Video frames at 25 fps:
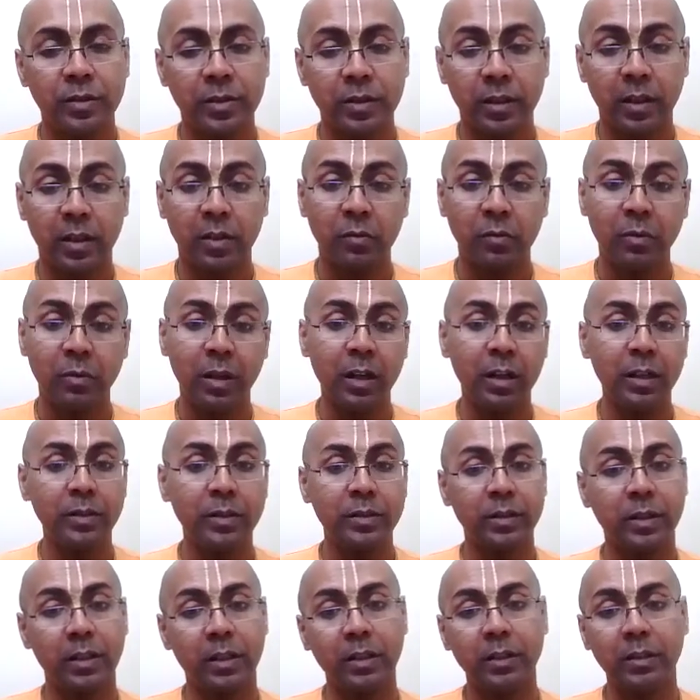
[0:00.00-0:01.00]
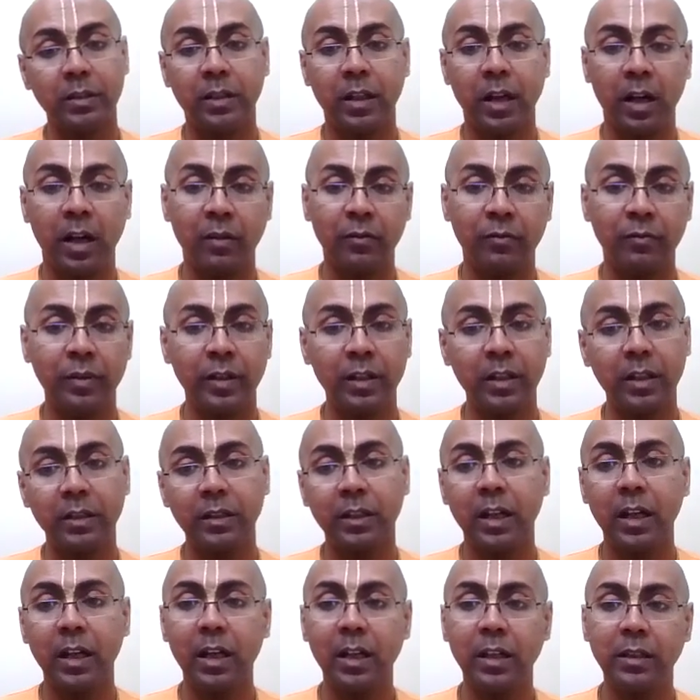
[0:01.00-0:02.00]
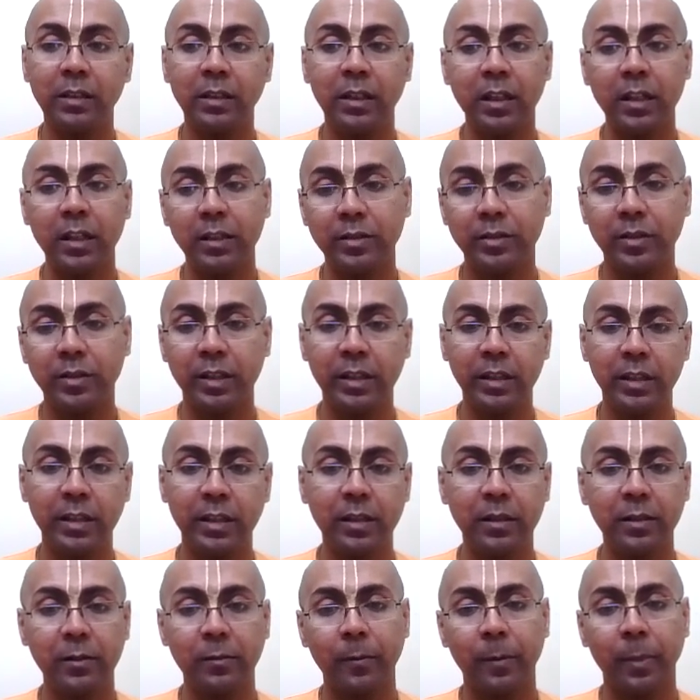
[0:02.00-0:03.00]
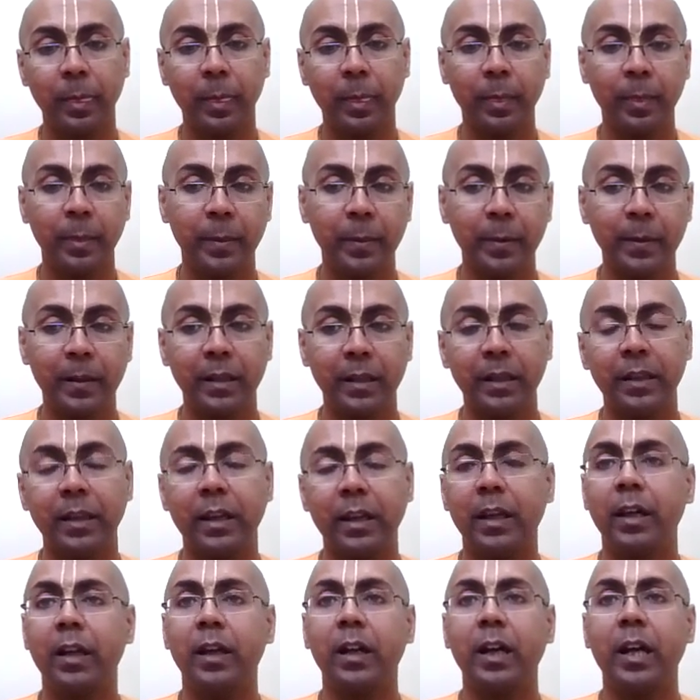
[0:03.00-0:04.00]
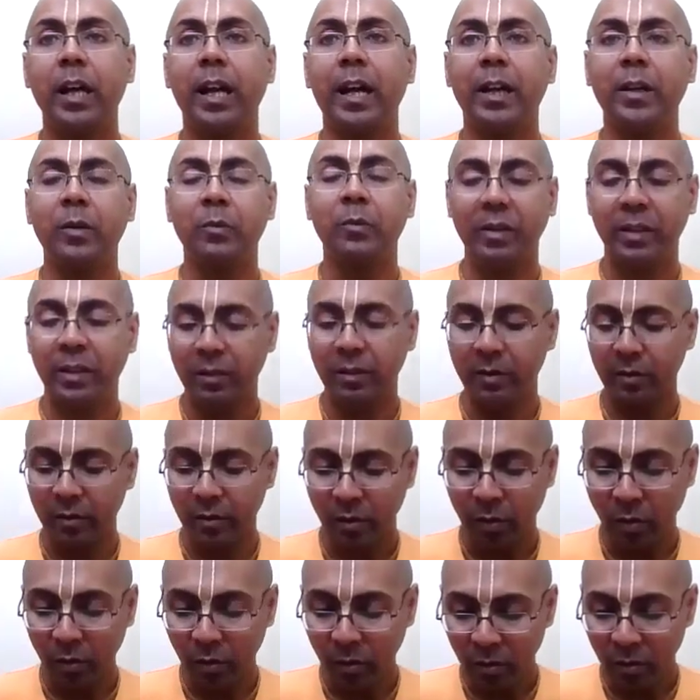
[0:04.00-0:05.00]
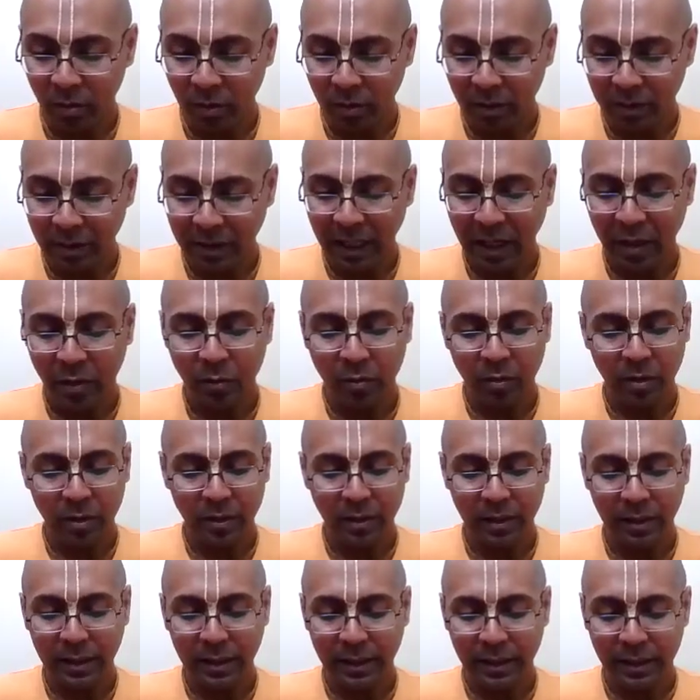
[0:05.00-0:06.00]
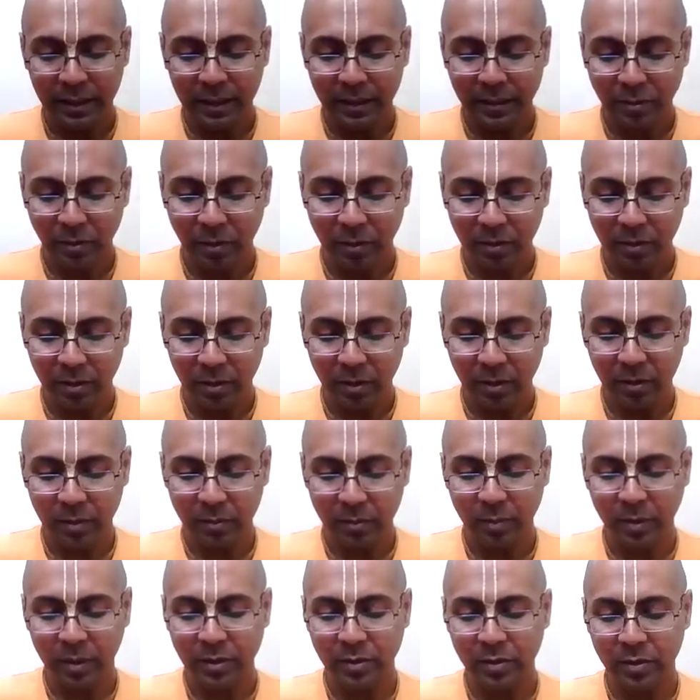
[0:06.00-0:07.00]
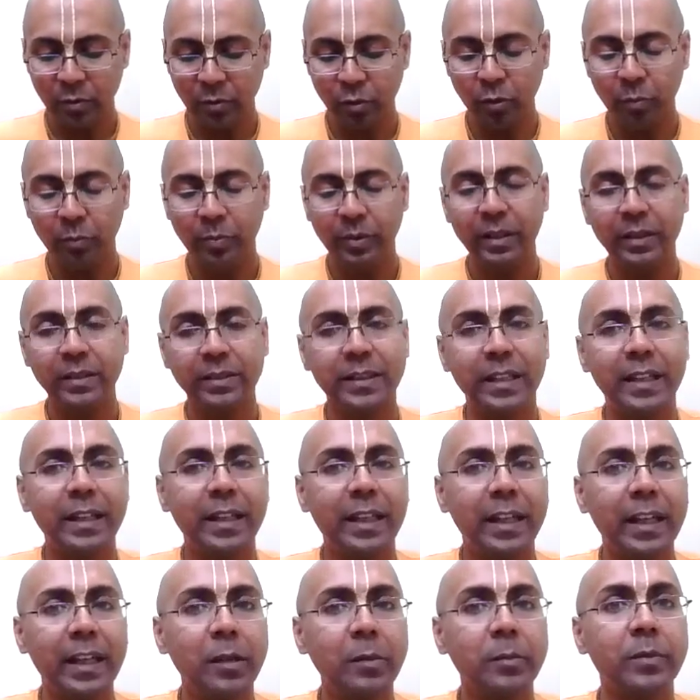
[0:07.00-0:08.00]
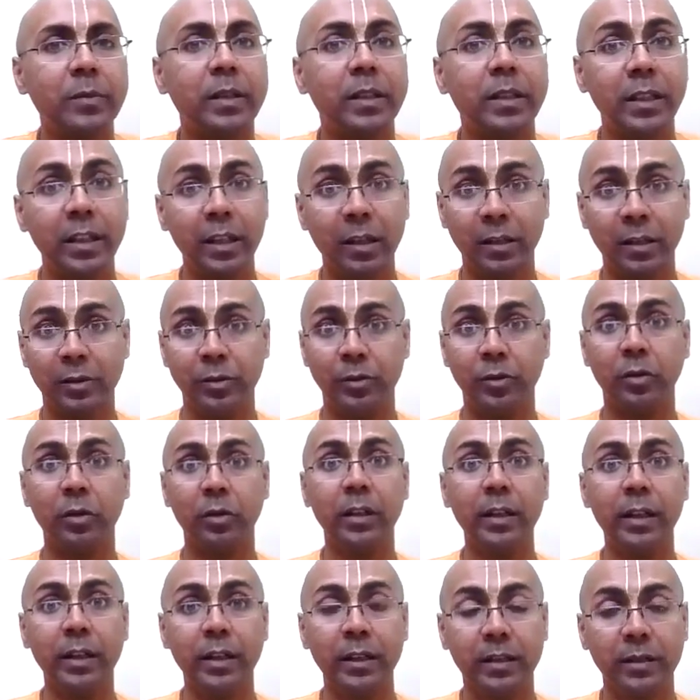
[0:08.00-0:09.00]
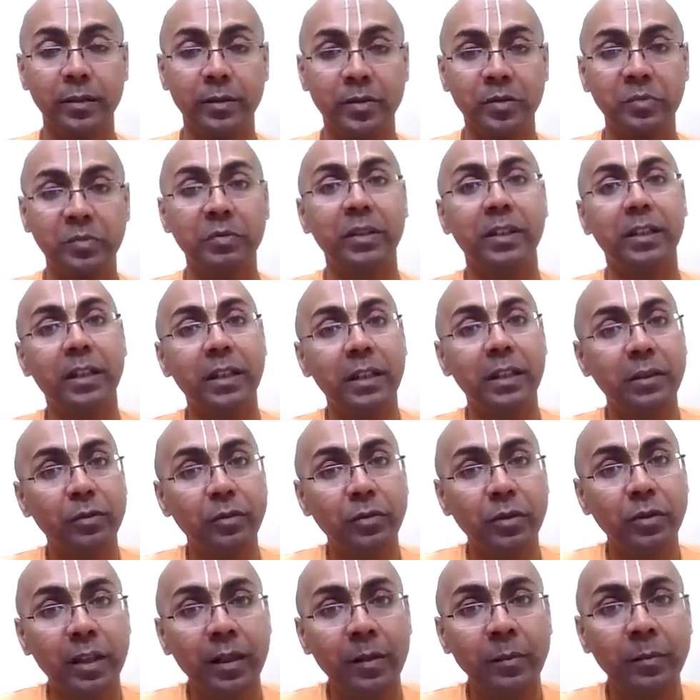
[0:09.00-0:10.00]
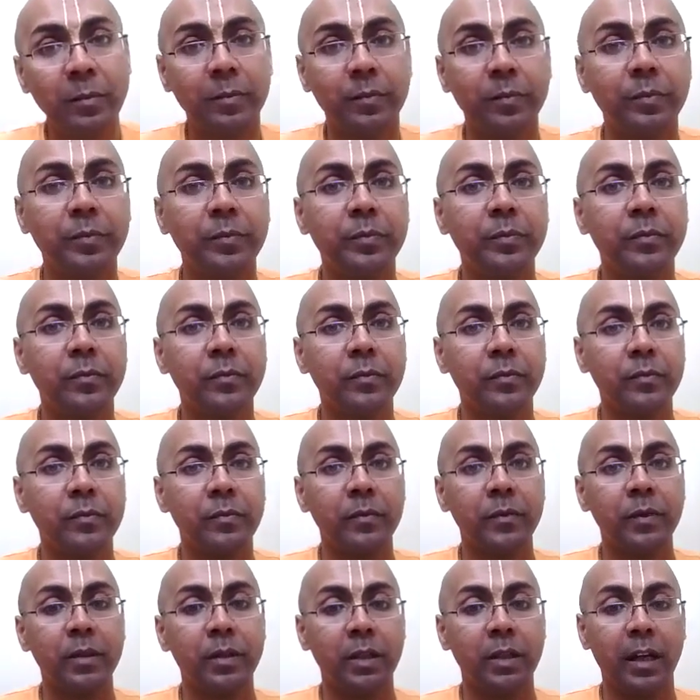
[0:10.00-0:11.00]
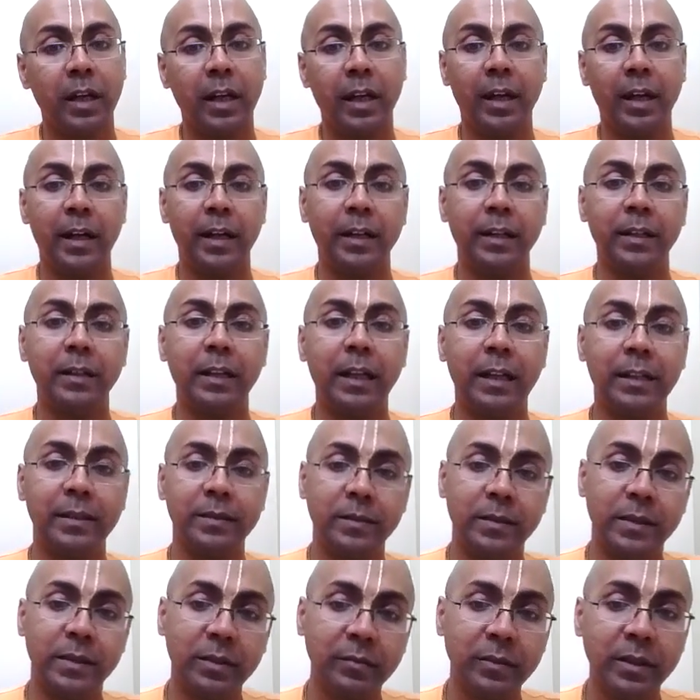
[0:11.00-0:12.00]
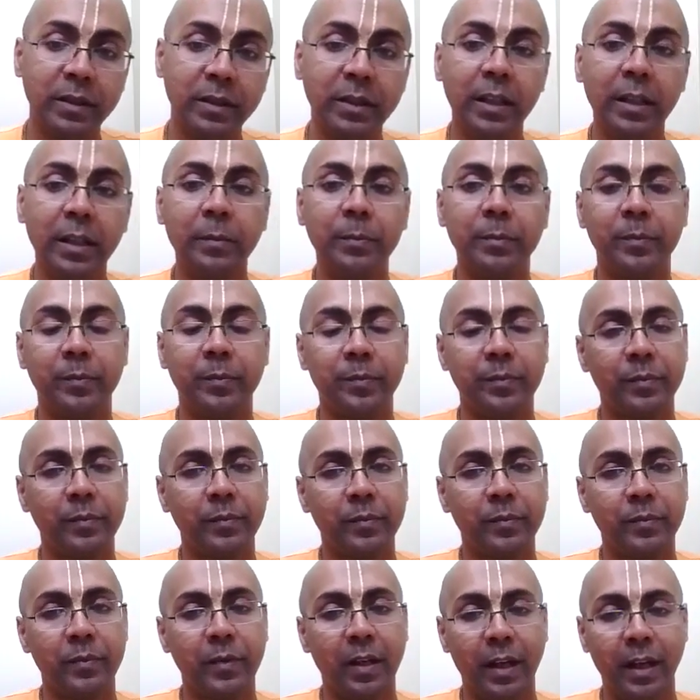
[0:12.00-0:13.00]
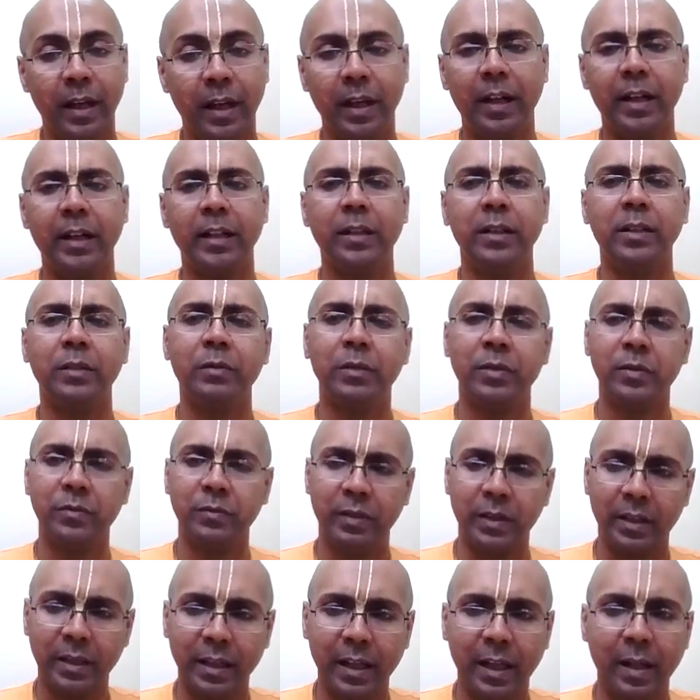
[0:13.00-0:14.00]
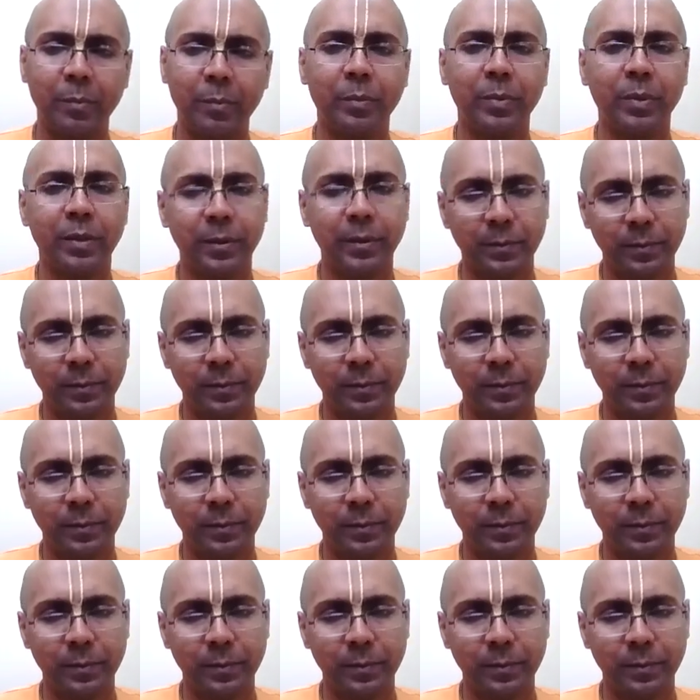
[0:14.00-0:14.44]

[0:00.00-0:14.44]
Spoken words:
Sarva Sharattavya Katharatha. And when all the cowherd ladies, all the Braj gopis, they came, he enjoyed speaking to them and dancing with them. And he was very happy.